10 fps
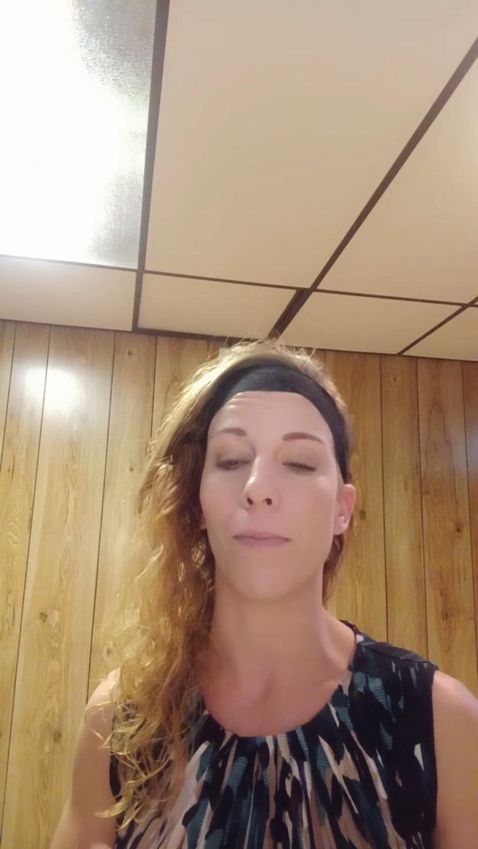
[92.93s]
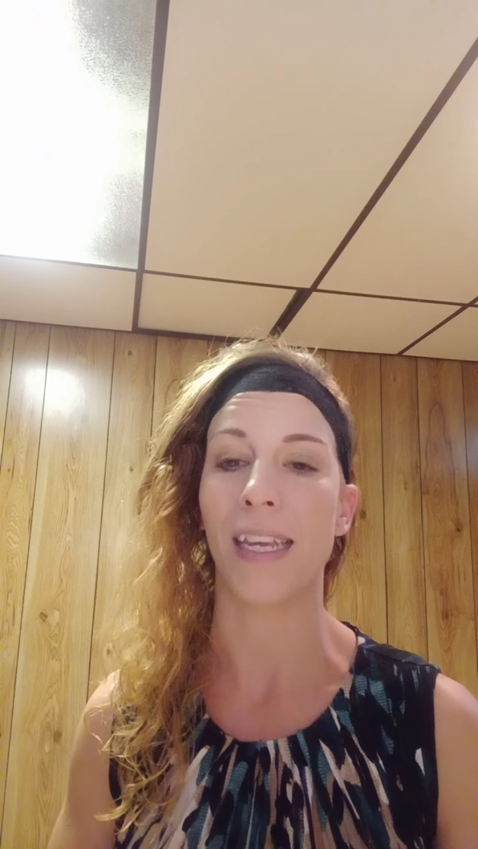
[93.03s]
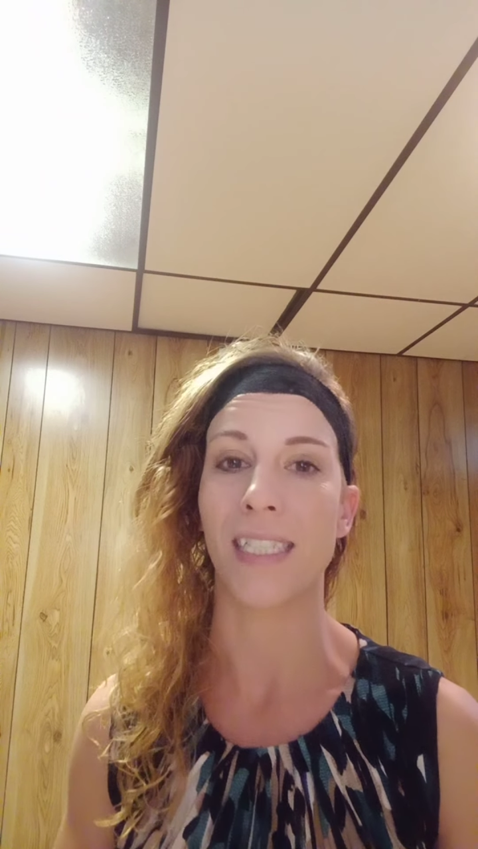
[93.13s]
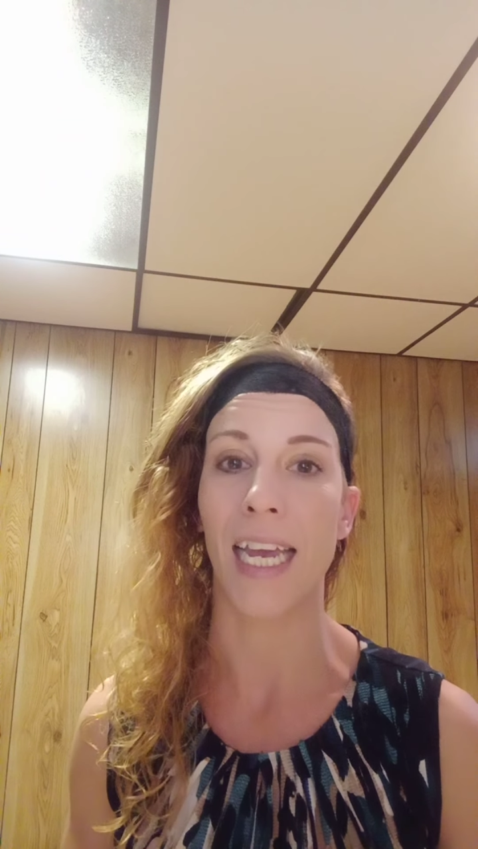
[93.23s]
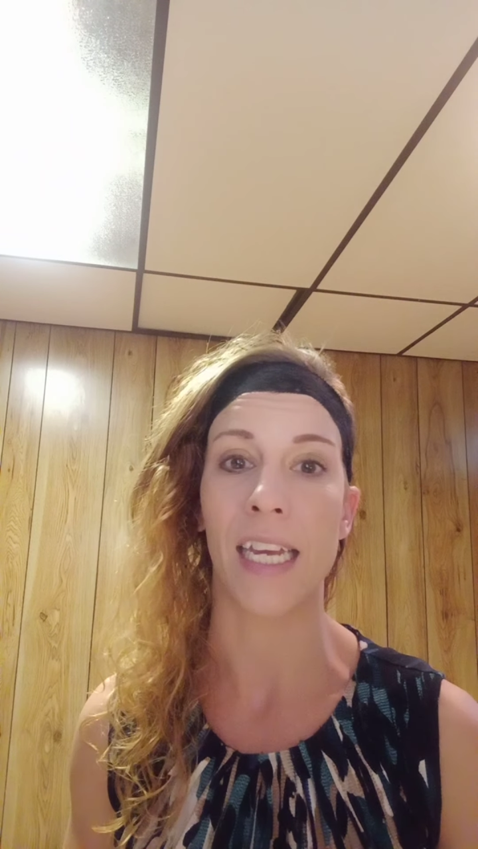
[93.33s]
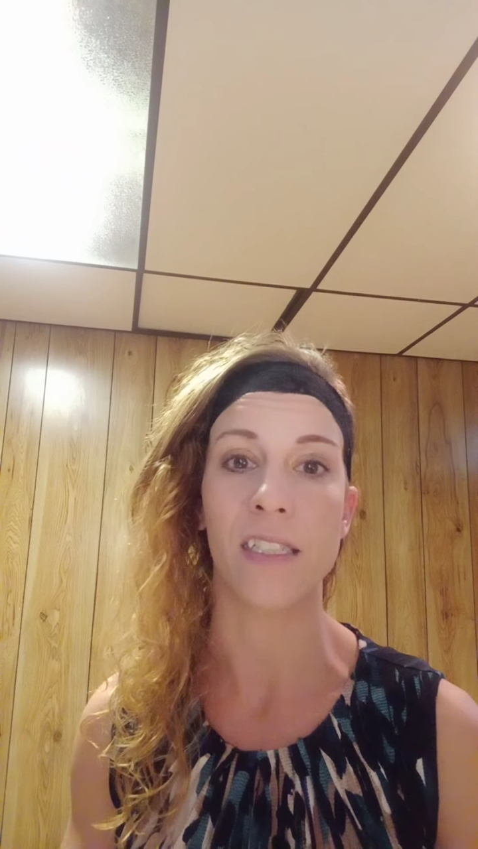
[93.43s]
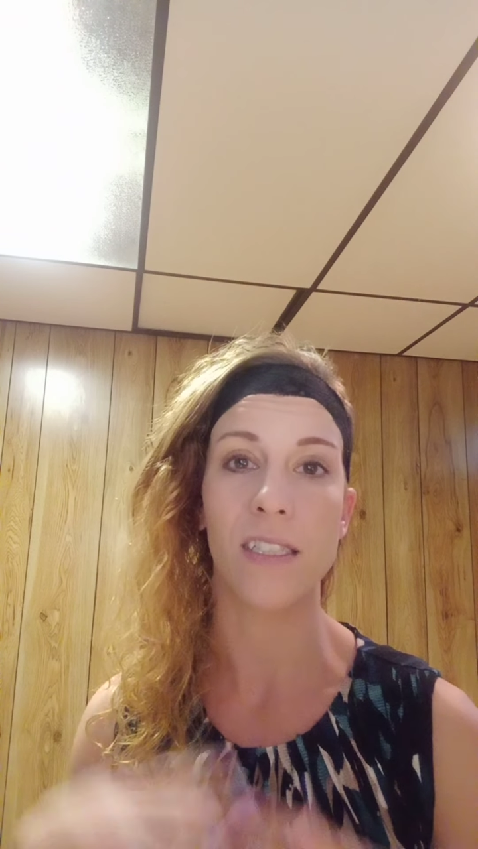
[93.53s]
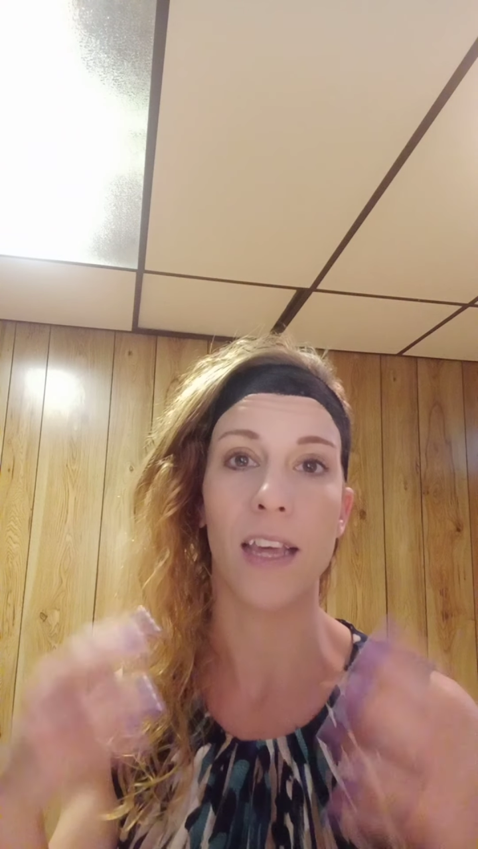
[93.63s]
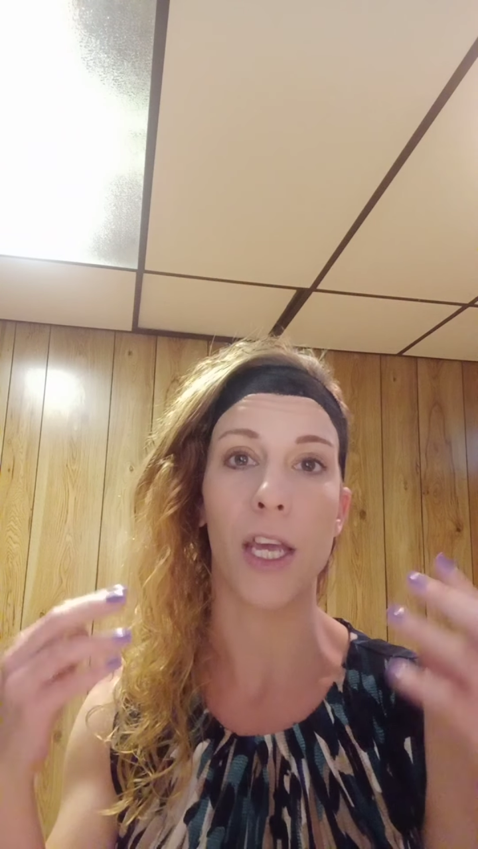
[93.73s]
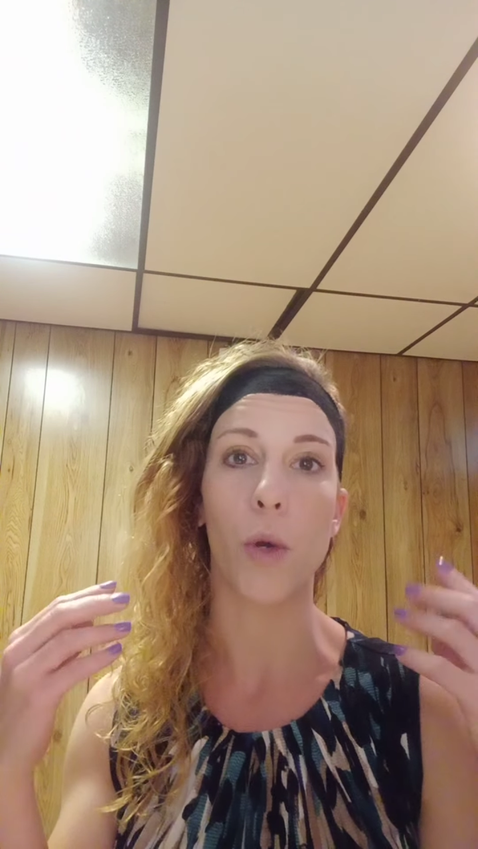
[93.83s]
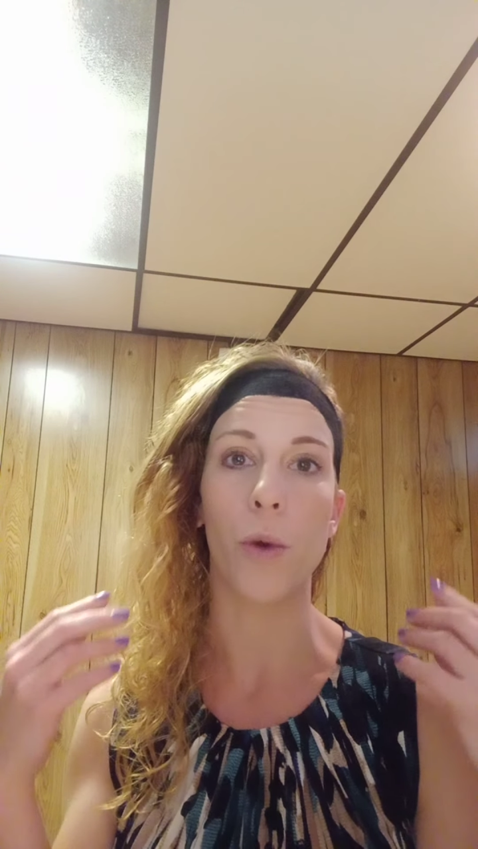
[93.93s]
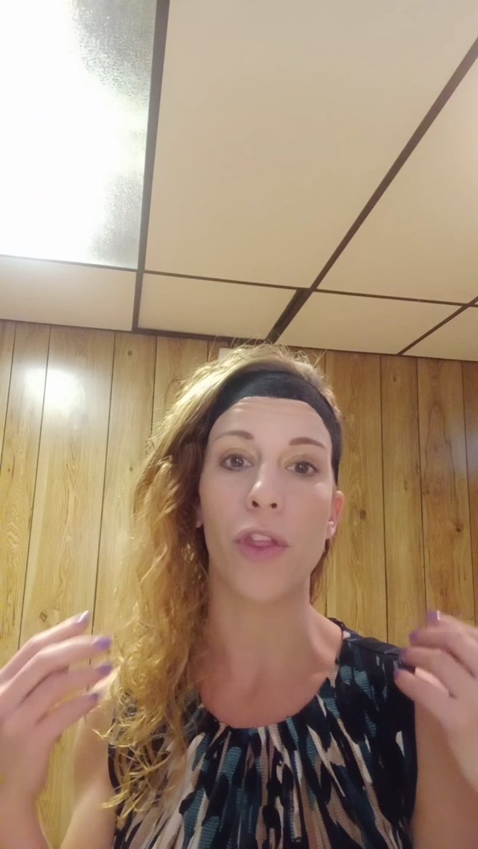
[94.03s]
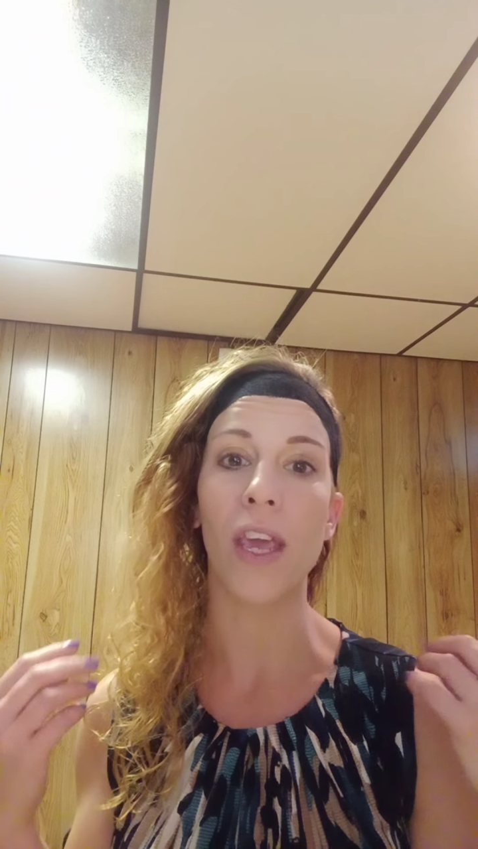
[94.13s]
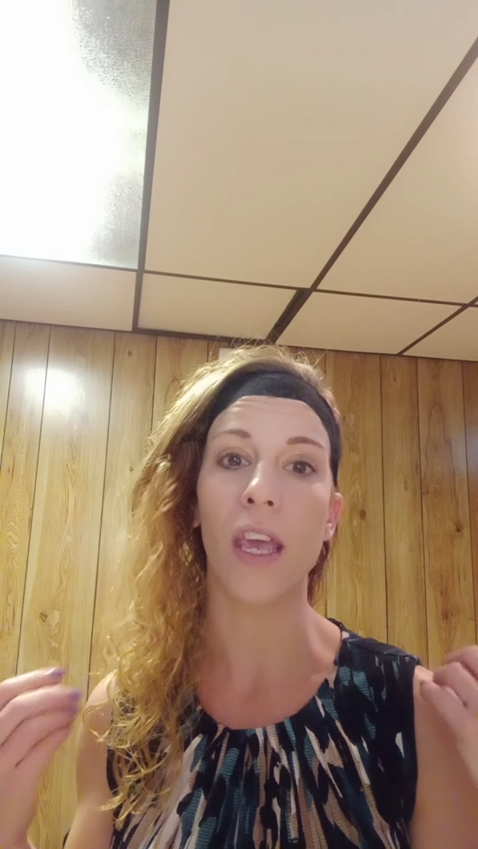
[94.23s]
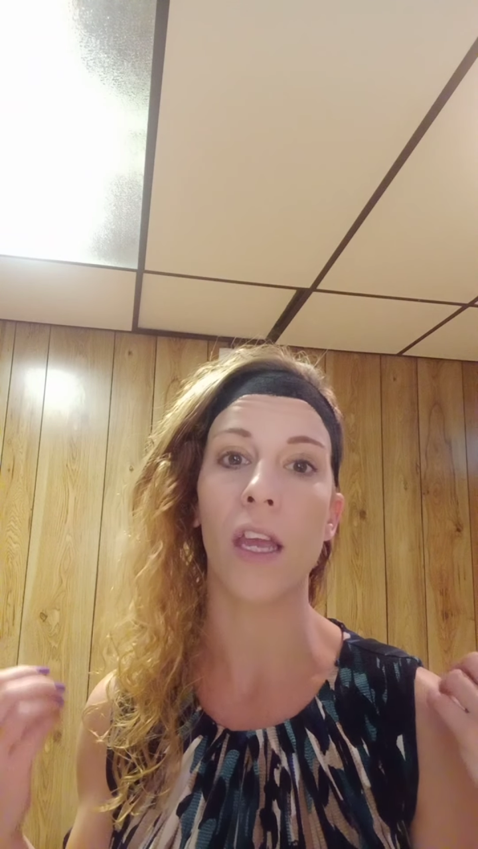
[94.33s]
maintained. Like
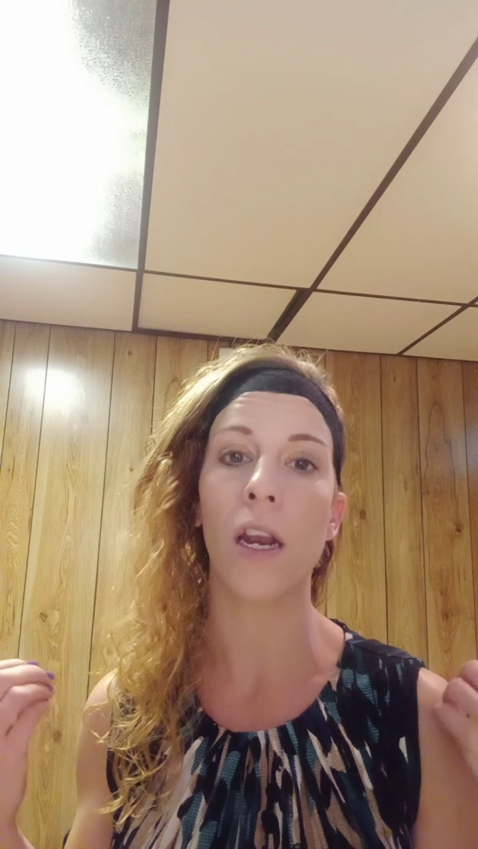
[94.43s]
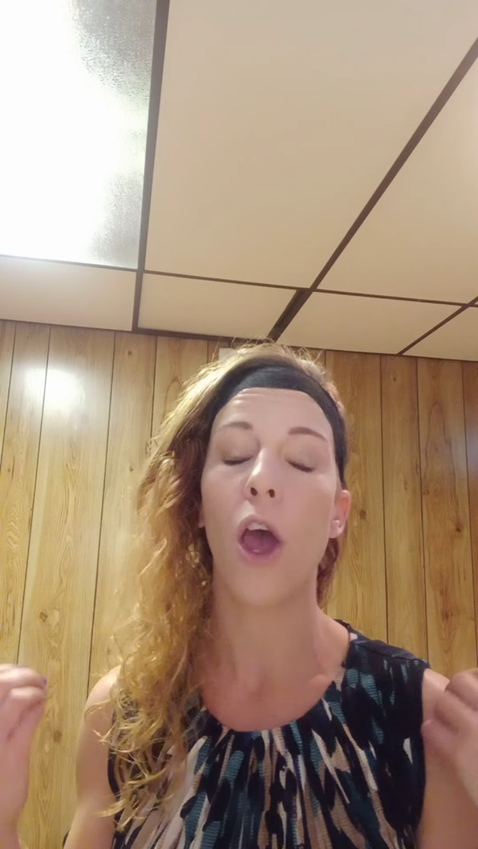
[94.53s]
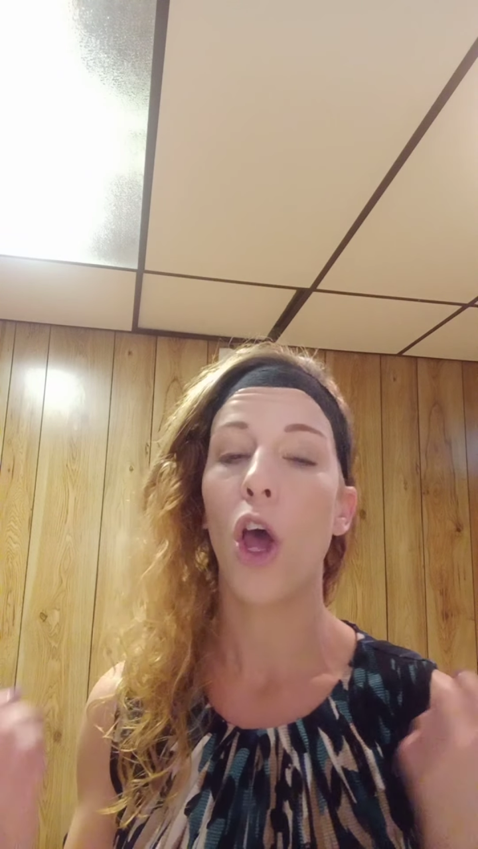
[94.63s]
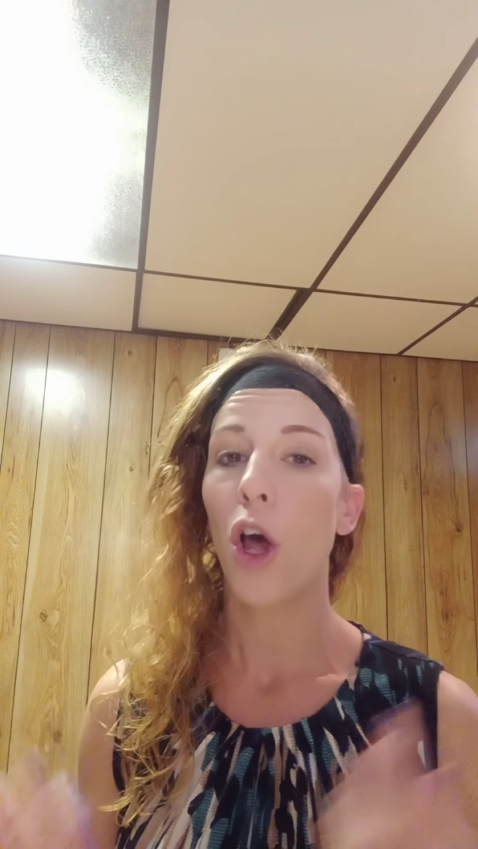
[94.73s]
within